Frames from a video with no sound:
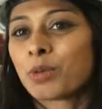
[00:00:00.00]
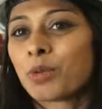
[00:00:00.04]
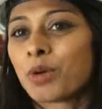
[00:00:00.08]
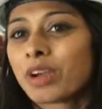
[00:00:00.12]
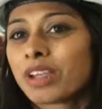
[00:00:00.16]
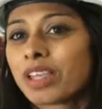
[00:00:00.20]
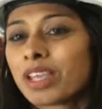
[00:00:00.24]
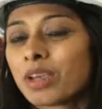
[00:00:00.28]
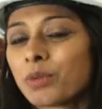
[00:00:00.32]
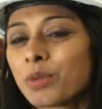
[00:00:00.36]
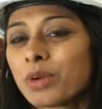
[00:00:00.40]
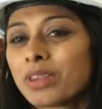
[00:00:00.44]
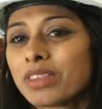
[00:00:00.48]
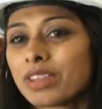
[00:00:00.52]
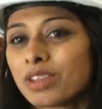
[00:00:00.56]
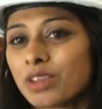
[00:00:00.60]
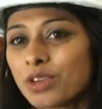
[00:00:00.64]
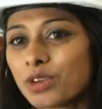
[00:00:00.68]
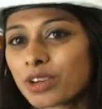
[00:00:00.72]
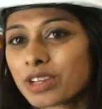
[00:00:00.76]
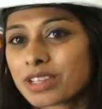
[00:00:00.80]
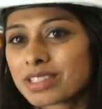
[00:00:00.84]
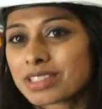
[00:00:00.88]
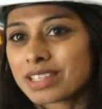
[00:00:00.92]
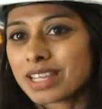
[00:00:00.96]
working with the
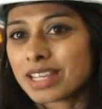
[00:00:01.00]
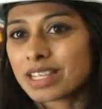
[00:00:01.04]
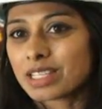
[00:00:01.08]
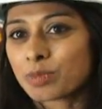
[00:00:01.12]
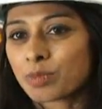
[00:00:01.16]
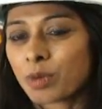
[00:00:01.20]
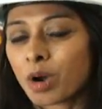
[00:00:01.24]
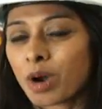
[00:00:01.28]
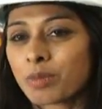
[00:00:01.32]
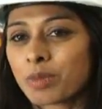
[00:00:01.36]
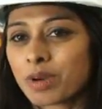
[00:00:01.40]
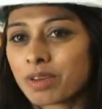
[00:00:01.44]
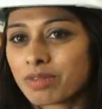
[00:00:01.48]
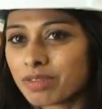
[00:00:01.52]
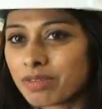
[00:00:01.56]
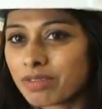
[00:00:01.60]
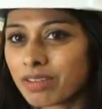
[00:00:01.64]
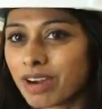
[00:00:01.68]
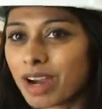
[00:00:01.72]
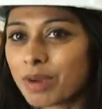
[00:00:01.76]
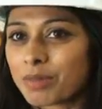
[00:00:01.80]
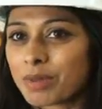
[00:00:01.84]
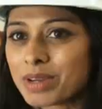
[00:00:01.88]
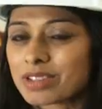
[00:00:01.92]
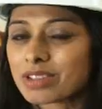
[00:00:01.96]
New York State Department of
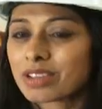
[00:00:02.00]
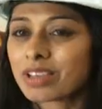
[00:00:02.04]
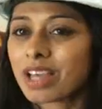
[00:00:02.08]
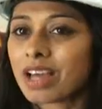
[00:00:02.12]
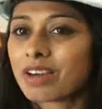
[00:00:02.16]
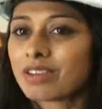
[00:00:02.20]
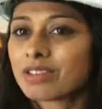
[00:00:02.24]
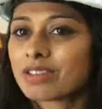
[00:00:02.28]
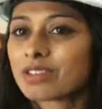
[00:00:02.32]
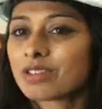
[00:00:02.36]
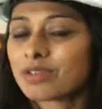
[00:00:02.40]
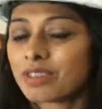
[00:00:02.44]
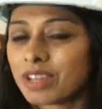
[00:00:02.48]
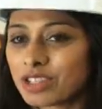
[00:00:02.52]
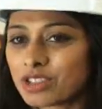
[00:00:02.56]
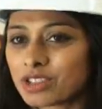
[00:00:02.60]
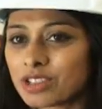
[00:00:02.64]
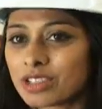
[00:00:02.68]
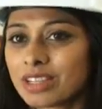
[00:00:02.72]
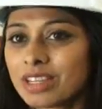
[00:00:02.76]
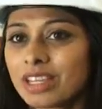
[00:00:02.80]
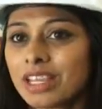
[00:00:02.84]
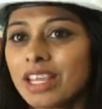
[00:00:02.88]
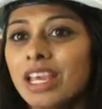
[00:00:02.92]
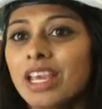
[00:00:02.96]
Environmental
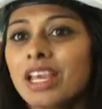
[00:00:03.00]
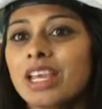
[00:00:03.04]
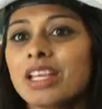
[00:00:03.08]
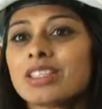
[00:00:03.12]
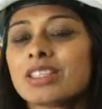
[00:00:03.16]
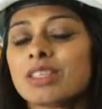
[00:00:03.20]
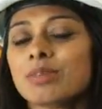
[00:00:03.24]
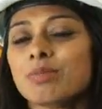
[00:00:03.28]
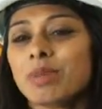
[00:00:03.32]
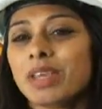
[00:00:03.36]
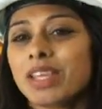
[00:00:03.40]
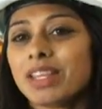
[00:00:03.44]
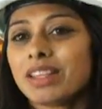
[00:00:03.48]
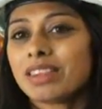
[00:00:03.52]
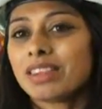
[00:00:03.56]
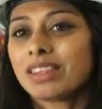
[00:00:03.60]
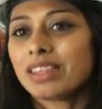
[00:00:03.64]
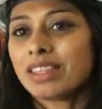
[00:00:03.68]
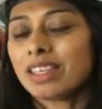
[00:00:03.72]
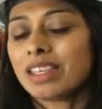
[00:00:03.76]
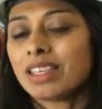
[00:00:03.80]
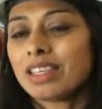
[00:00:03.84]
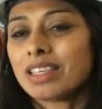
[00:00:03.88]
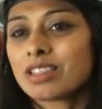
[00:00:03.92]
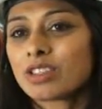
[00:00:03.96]
Conservation to meet
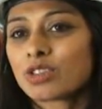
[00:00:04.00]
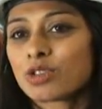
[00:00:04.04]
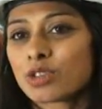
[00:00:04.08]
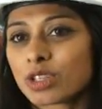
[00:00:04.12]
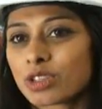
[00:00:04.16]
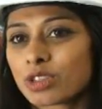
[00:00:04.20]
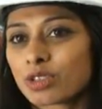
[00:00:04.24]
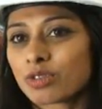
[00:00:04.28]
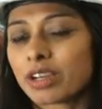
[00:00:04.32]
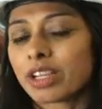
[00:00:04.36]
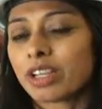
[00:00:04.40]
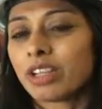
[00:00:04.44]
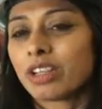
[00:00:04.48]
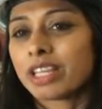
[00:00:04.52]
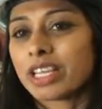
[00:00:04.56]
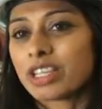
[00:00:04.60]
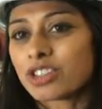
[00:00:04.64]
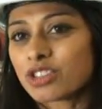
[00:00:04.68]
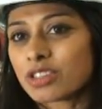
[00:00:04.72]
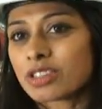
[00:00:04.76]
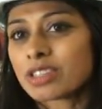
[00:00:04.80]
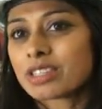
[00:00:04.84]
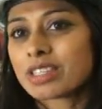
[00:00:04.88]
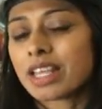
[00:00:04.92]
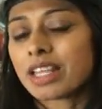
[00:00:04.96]
the stricter
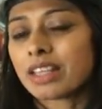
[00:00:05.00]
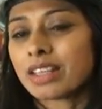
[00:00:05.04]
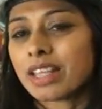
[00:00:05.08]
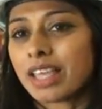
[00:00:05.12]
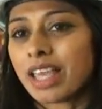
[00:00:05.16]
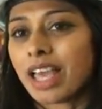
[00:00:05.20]
regulations that they